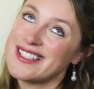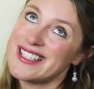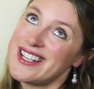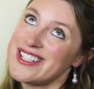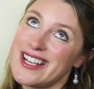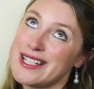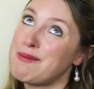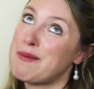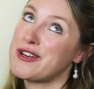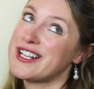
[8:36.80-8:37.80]
Such nice
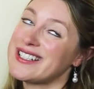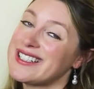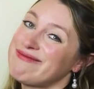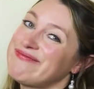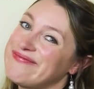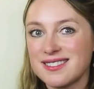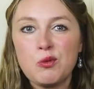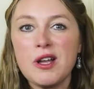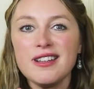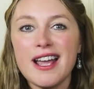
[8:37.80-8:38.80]
memories.
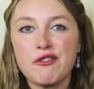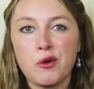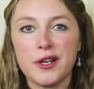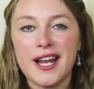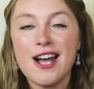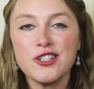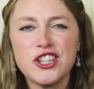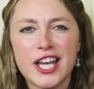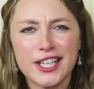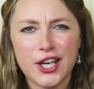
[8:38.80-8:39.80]
Well everyone, how
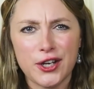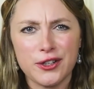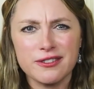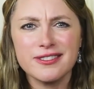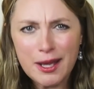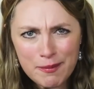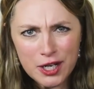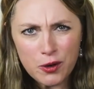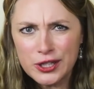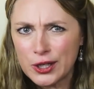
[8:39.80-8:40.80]
did that go? Let me
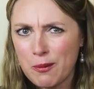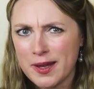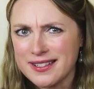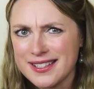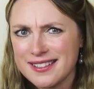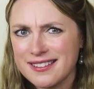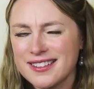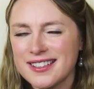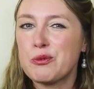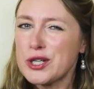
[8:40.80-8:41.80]
know in the comments.
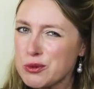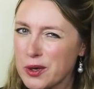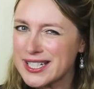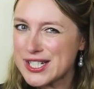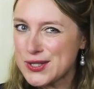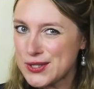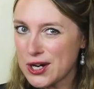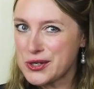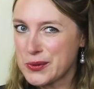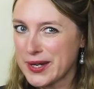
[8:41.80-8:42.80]
Which one did you
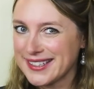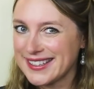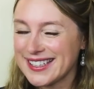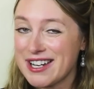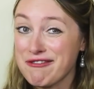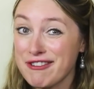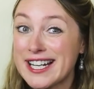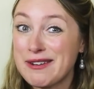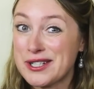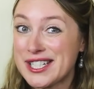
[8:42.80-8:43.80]
struggle with? I
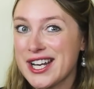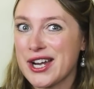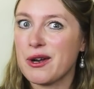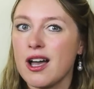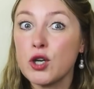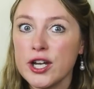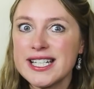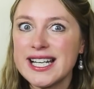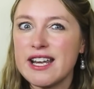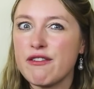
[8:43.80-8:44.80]
really want to know. I'm going
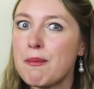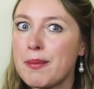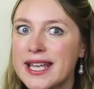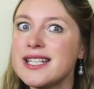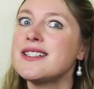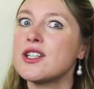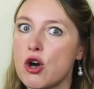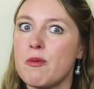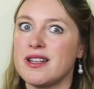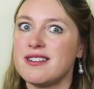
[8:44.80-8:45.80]
to leave a pinned
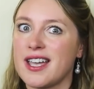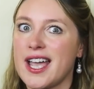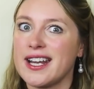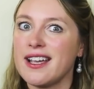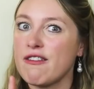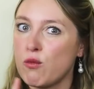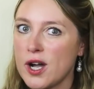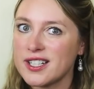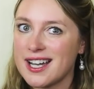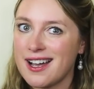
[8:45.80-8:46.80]
comment, okay? I've
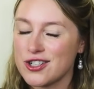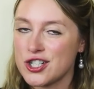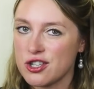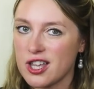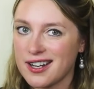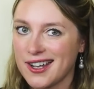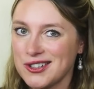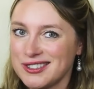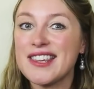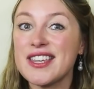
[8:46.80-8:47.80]
worked out how to do that
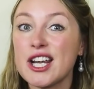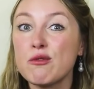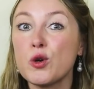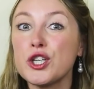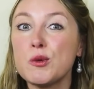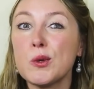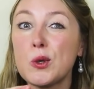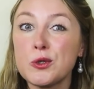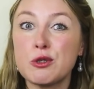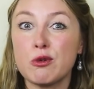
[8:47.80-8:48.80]
now. And then I want you
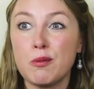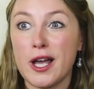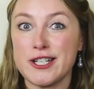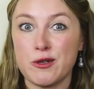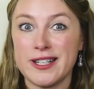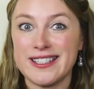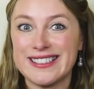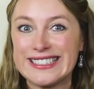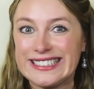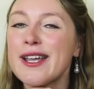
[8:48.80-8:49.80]
all to reply to it.
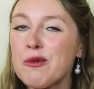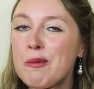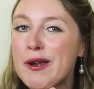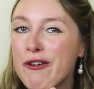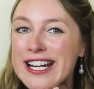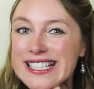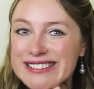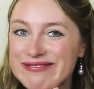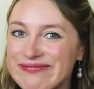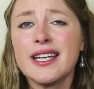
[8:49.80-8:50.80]
It would be great.
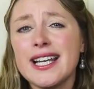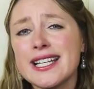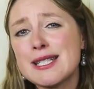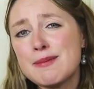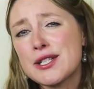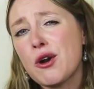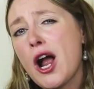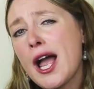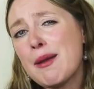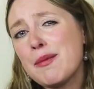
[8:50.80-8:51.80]
Click
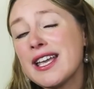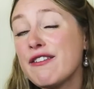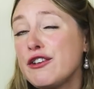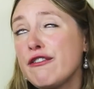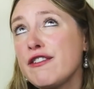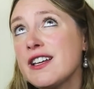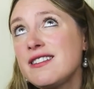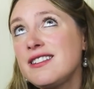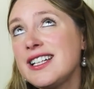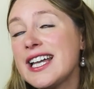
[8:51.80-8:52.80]
subscribe if you
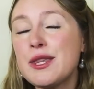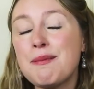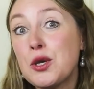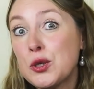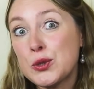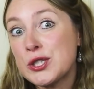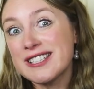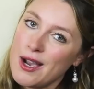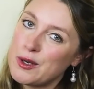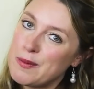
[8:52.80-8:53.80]
feel in the mood.
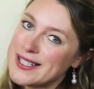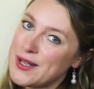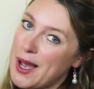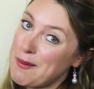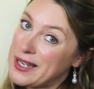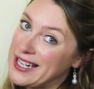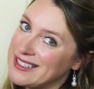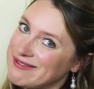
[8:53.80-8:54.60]
I would be so happy.